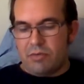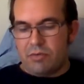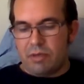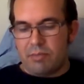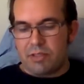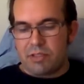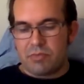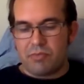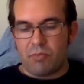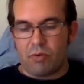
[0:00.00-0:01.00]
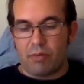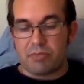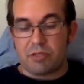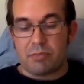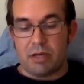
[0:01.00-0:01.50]
through ambitious
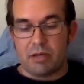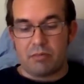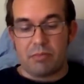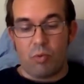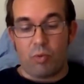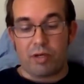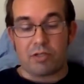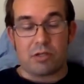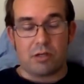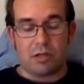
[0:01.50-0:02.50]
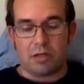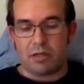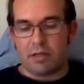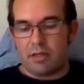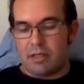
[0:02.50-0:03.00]
reforms and monitor reporting to her